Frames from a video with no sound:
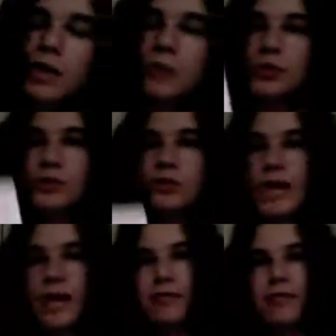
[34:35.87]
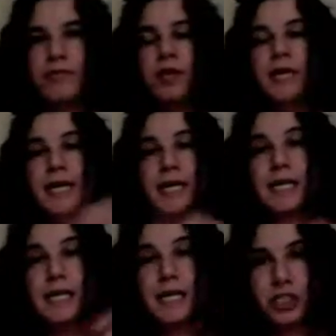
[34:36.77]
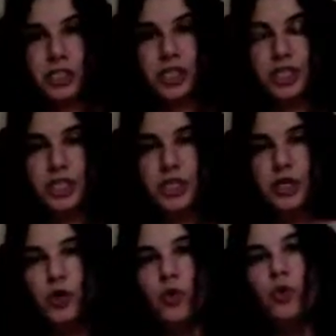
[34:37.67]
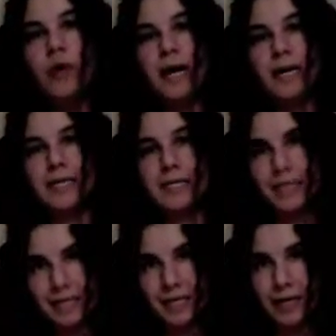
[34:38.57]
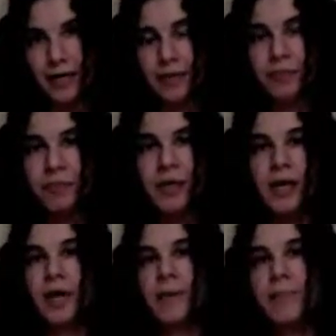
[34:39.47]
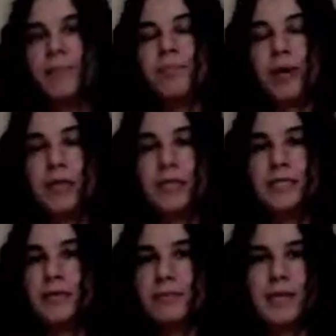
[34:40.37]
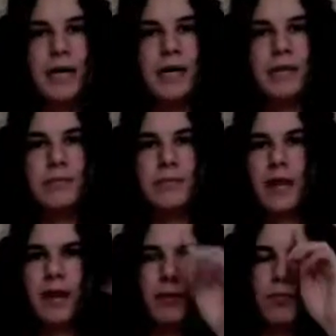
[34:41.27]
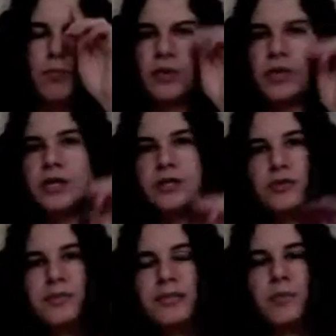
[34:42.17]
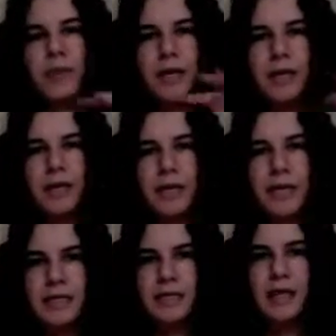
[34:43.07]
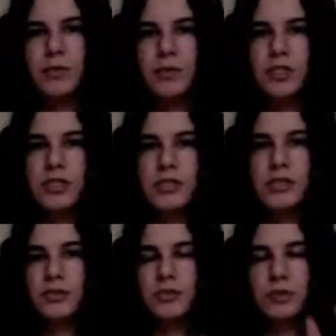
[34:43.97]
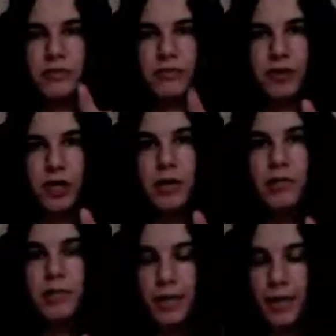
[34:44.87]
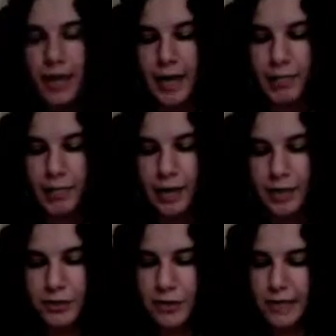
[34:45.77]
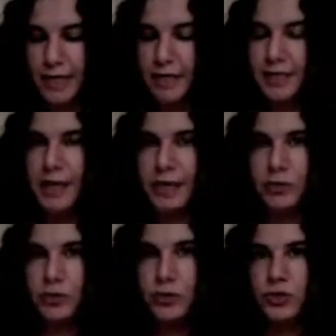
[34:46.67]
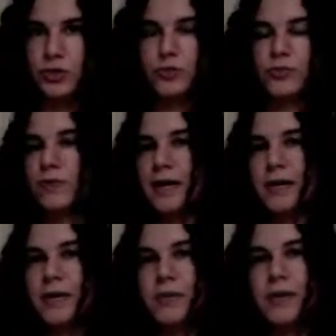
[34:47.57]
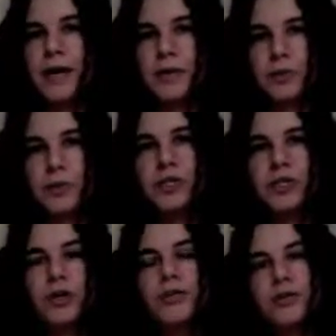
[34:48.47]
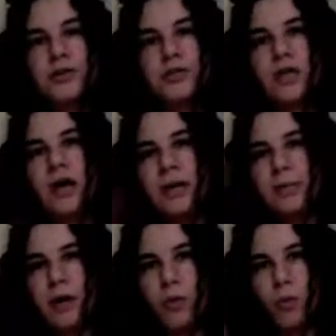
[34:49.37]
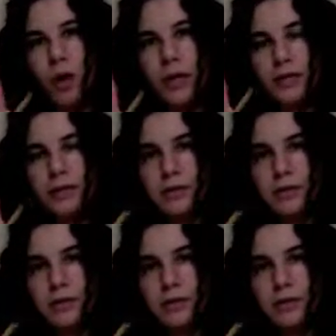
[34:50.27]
we do have he and she, huwa and hiya, but sometimes we don't use them. We eliminate that. We just use the verb. And by you saying yadrusu, right away we know that you're talking about one